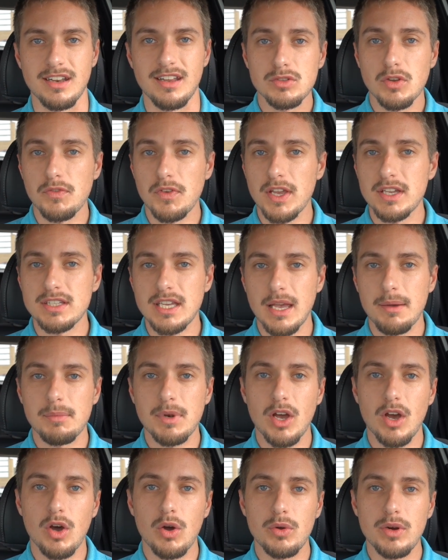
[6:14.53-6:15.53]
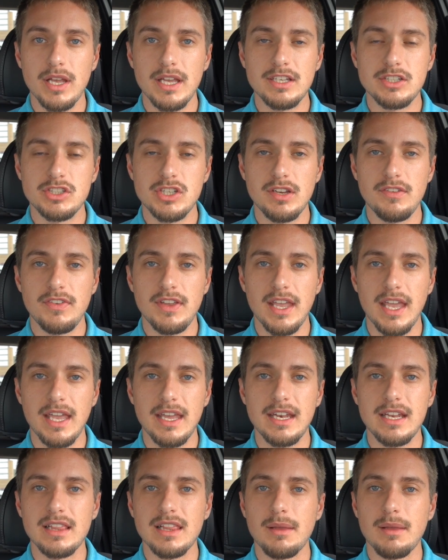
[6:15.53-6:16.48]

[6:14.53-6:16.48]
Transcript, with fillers: So if you guys happen to own a GV80,